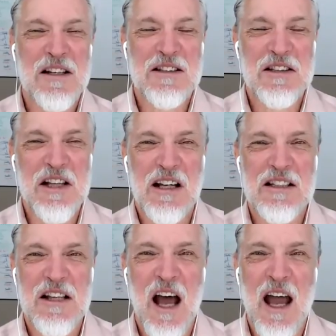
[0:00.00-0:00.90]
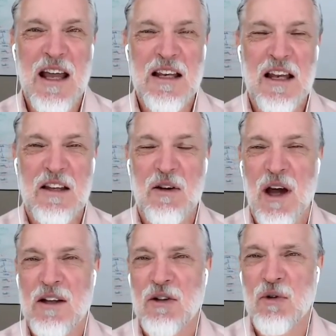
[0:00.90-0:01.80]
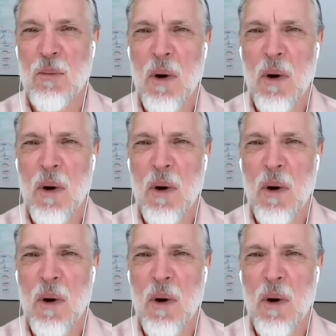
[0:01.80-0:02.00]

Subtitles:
Cx9 that you had to do a